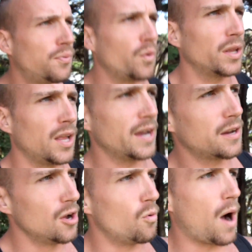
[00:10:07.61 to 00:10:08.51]
point? Like,
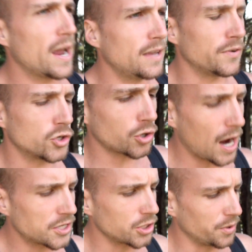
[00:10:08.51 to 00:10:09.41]
why even
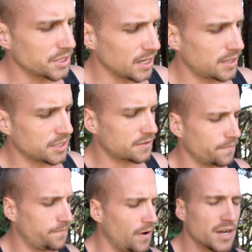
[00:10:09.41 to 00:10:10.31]
try? So it's like this
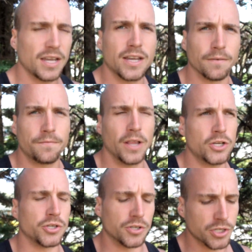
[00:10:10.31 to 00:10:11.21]
fucking
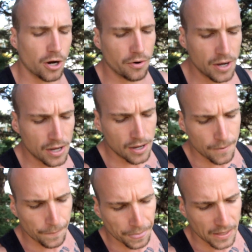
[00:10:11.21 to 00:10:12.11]
confliction. So,
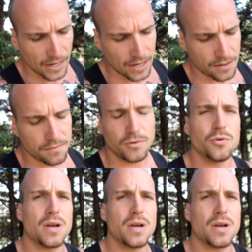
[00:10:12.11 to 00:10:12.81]
and you